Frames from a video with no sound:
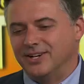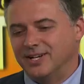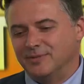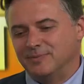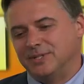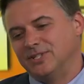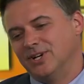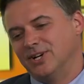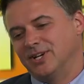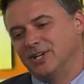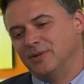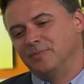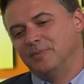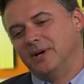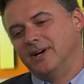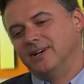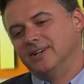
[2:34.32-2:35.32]
going to be talking
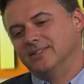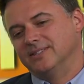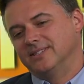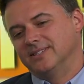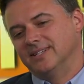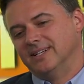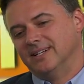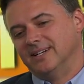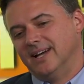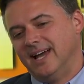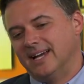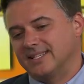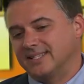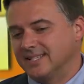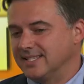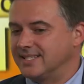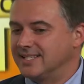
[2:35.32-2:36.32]
about
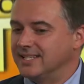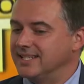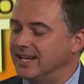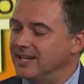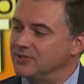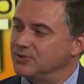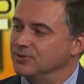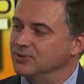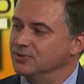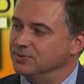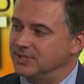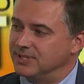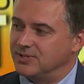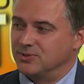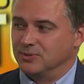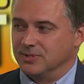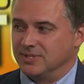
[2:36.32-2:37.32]
access to natural
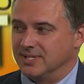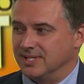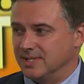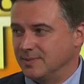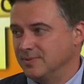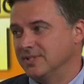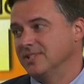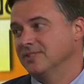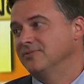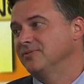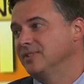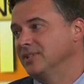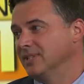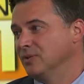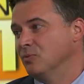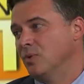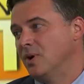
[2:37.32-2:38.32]
resources,
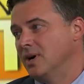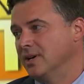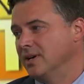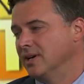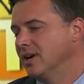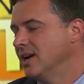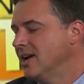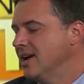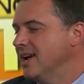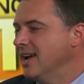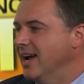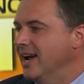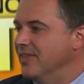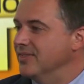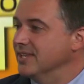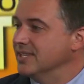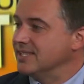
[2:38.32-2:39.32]
specifically water.
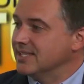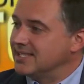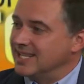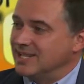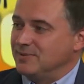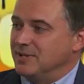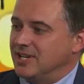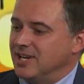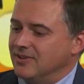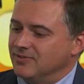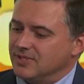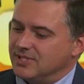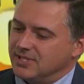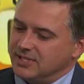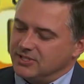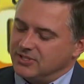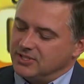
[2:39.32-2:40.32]
And this is going to be a
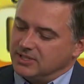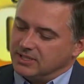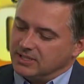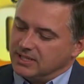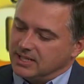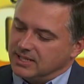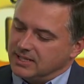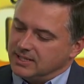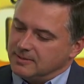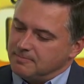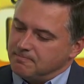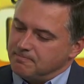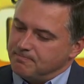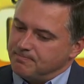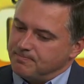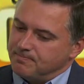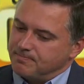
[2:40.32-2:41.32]

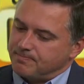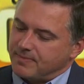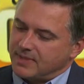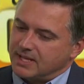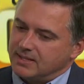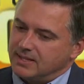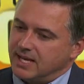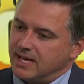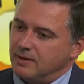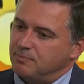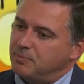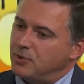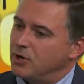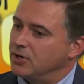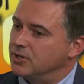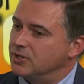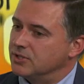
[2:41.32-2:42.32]
conversation that
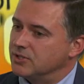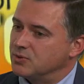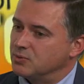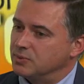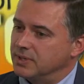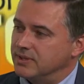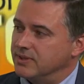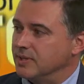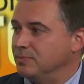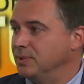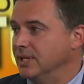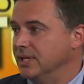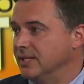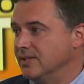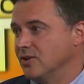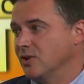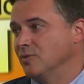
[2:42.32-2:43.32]
partners with the
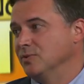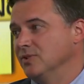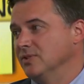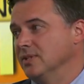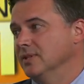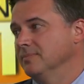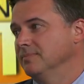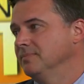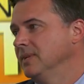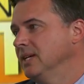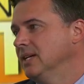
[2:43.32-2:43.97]
Plains Art Museum.